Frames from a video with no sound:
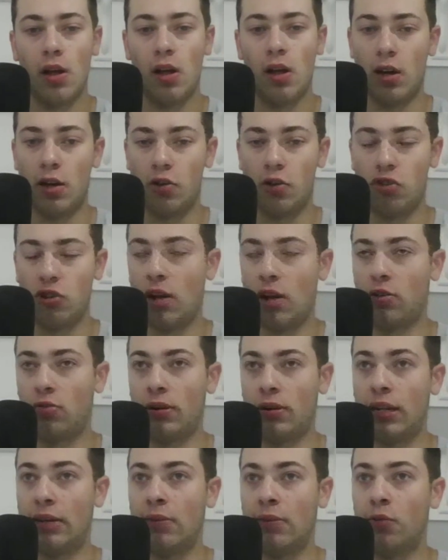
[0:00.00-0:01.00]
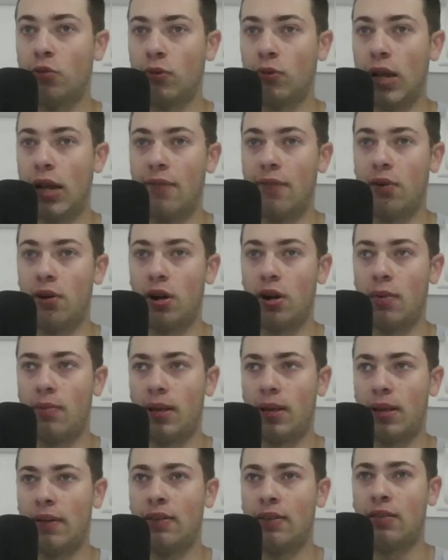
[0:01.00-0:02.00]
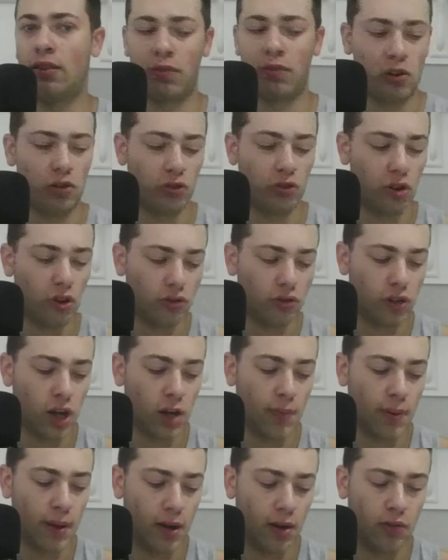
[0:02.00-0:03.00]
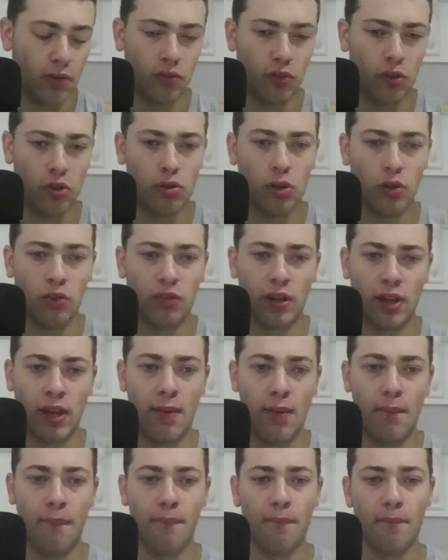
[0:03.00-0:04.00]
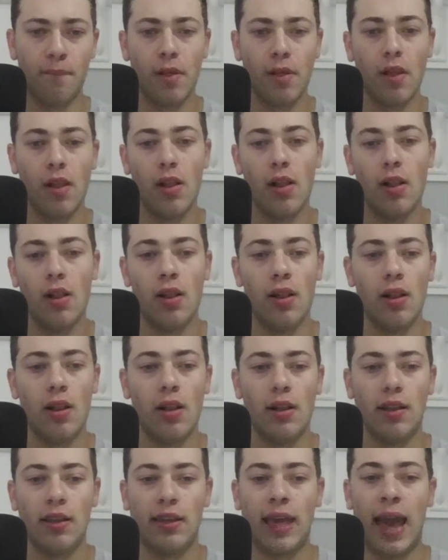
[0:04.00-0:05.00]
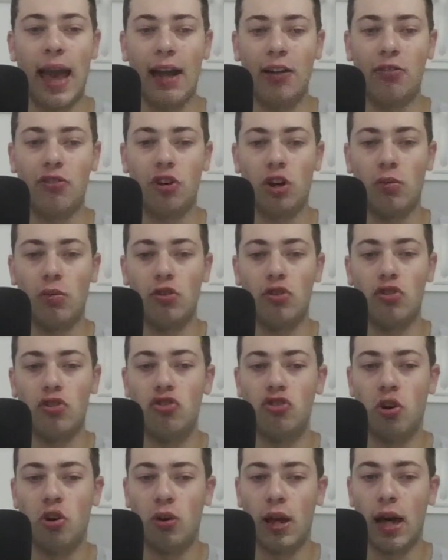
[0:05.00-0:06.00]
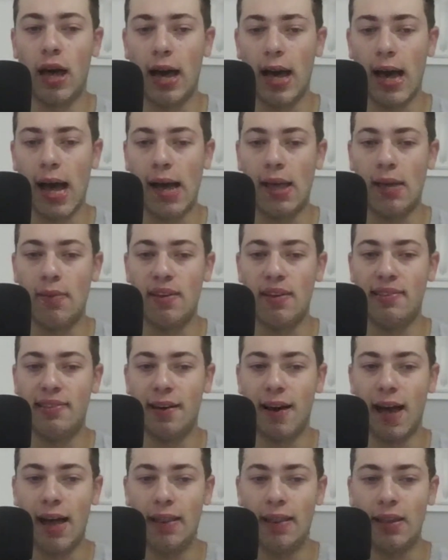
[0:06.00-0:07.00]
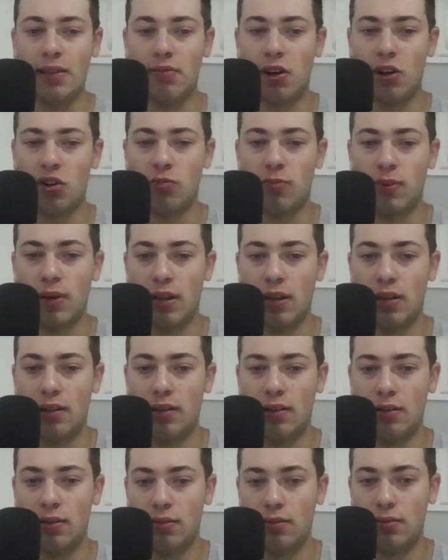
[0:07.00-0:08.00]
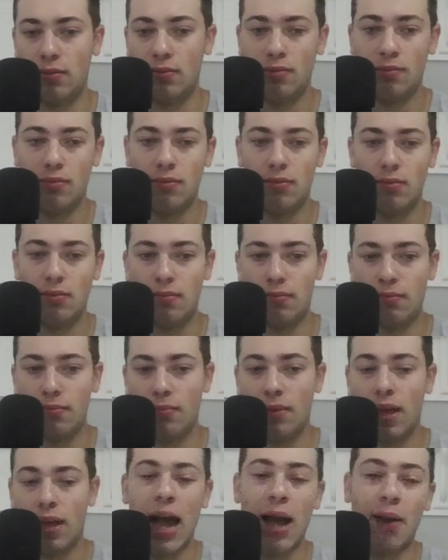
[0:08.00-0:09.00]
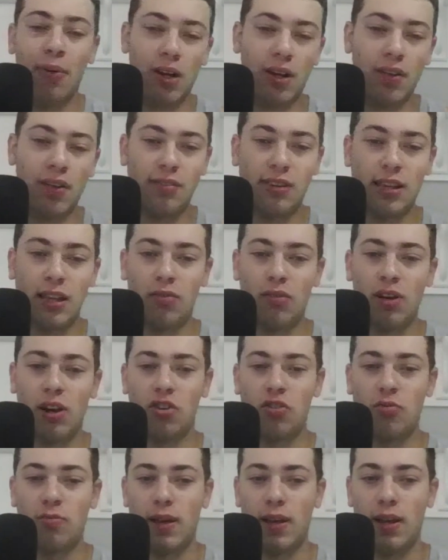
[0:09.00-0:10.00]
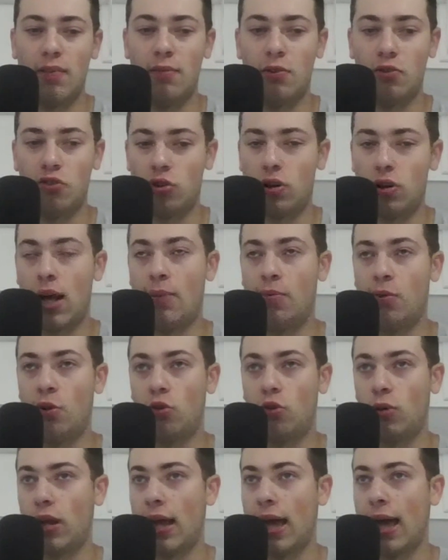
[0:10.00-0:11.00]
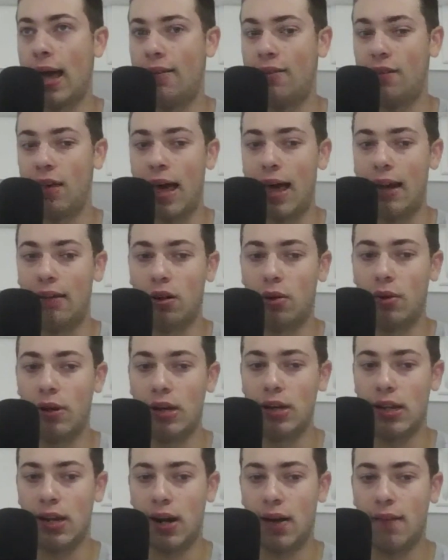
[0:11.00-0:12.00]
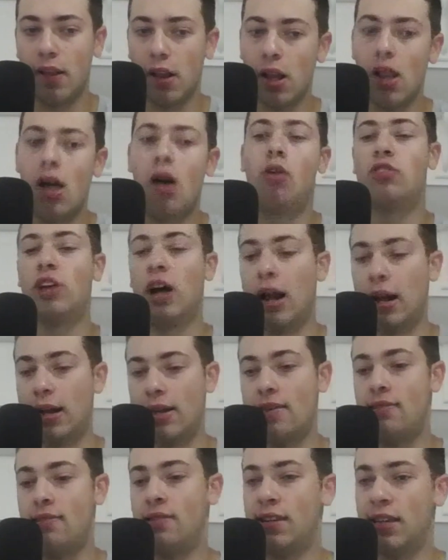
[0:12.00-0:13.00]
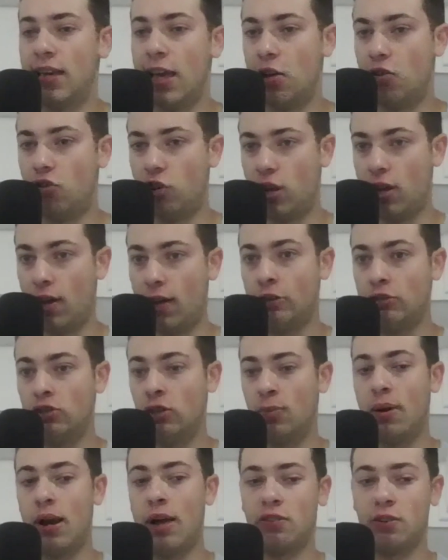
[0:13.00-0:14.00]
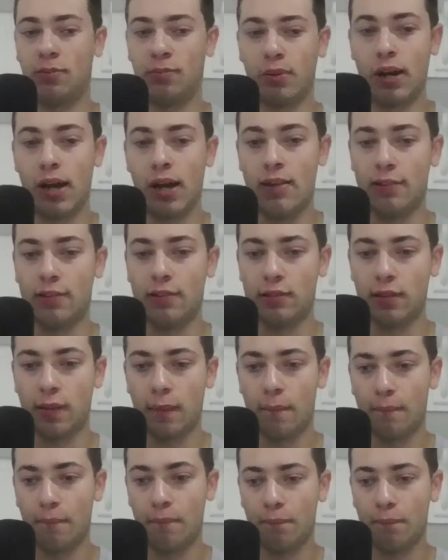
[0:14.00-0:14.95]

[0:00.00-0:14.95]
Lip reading: Shout out to Randy Arozarena for, I believe that's his first All-Star appearance, so kudos to him. Catcher was Jonah Heim. He beats out Adley Rutschman. I would have said Rutschman, but Jonah Heim also had a really good year. Ohtani is DHing. Surprise, surprise.